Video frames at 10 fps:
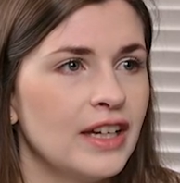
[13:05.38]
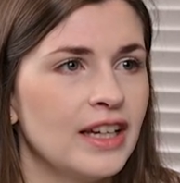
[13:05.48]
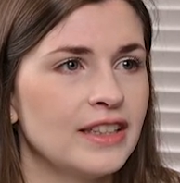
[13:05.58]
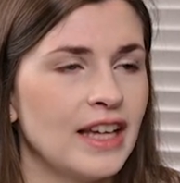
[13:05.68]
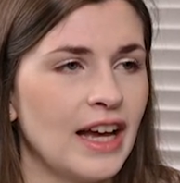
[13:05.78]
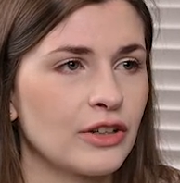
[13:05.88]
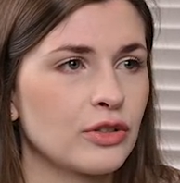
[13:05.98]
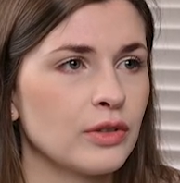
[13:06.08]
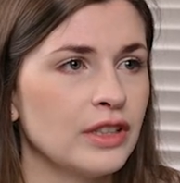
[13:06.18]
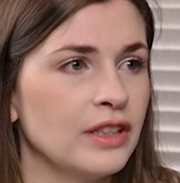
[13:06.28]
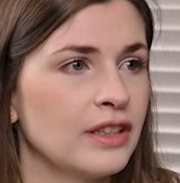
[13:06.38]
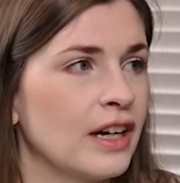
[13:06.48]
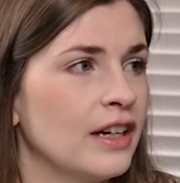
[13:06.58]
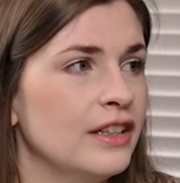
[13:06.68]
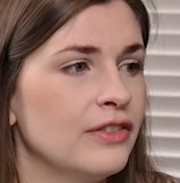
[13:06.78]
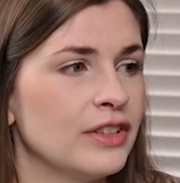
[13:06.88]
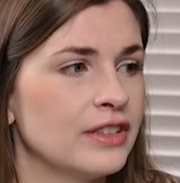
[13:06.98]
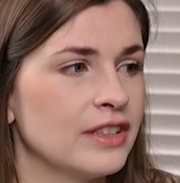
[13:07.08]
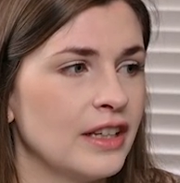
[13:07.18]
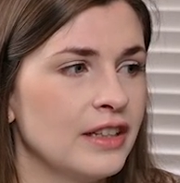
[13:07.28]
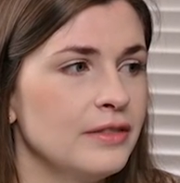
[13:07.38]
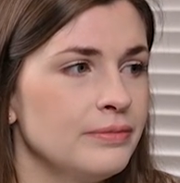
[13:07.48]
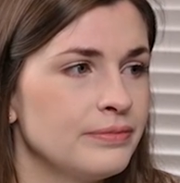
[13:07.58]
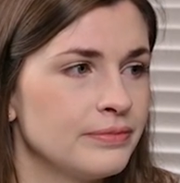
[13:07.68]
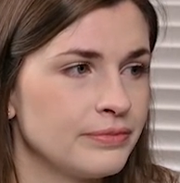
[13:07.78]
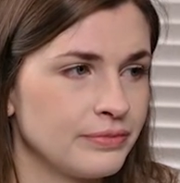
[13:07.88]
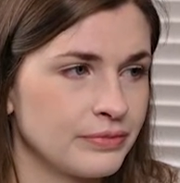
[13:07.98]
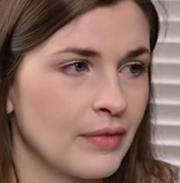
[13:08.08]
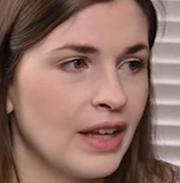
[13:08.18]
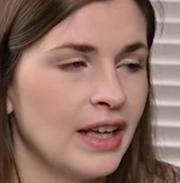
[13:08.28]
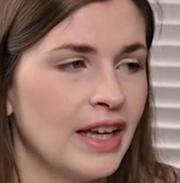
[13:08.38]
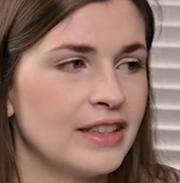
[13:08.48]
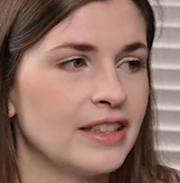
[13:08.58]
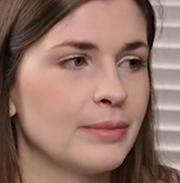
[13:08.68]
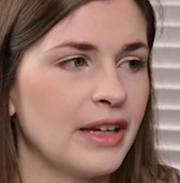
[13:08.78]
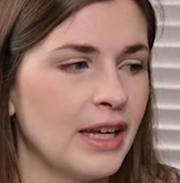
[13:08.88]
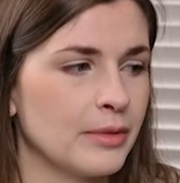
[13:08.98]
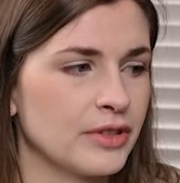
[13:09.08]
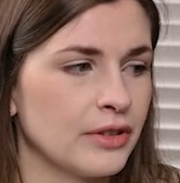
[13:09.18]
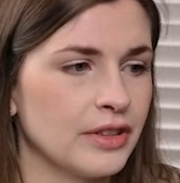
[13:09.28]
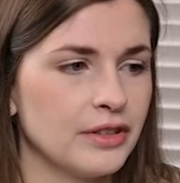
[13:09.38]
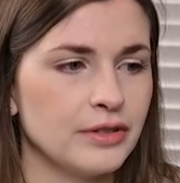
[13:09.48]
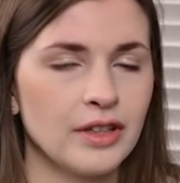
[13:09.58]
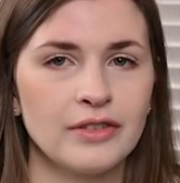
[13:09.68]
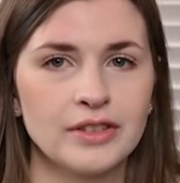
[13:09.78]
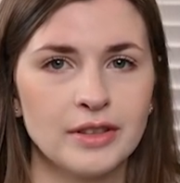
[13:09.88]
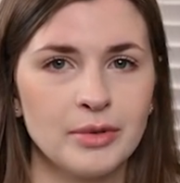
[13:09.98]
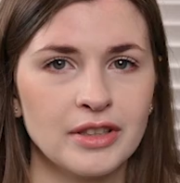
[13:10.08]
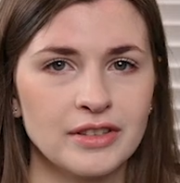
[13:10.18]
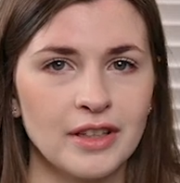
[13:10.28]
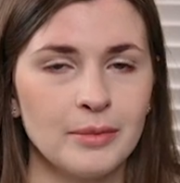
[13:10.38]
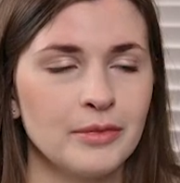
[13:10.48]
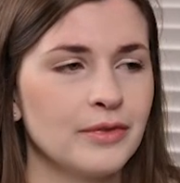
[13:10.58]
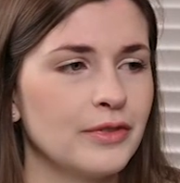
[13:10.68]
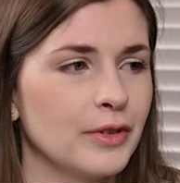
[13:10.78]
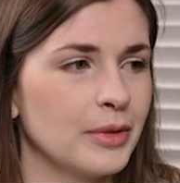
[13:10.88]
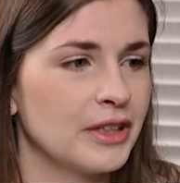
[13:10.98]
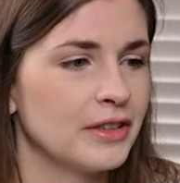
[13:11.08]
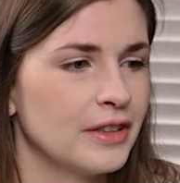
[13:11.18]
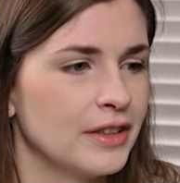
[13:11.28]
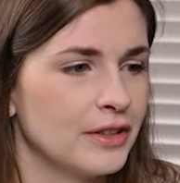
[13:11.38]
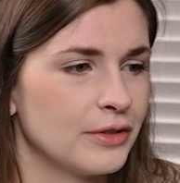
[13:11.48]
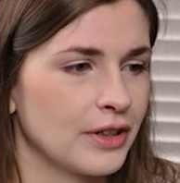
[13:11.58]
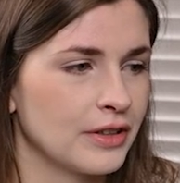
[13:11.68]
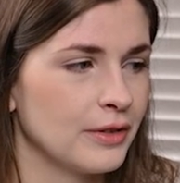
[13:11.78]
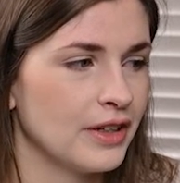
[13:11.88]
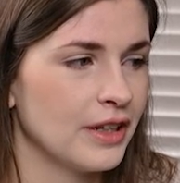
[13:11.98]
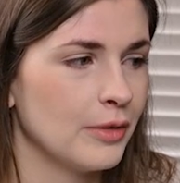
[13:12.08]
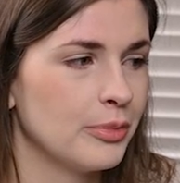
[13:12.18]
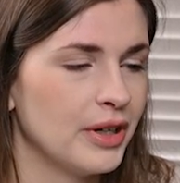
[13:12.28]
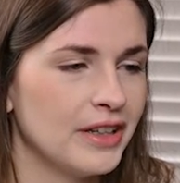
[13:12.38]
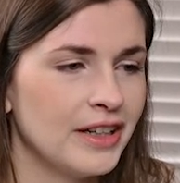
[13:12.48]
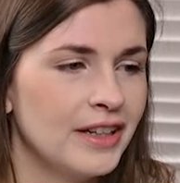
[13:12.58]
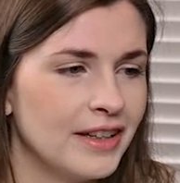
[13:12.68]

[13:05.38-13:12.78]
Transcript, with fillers: It's actually kind of insane. It says my camera's already in use obviously because I'm filming directly right now, but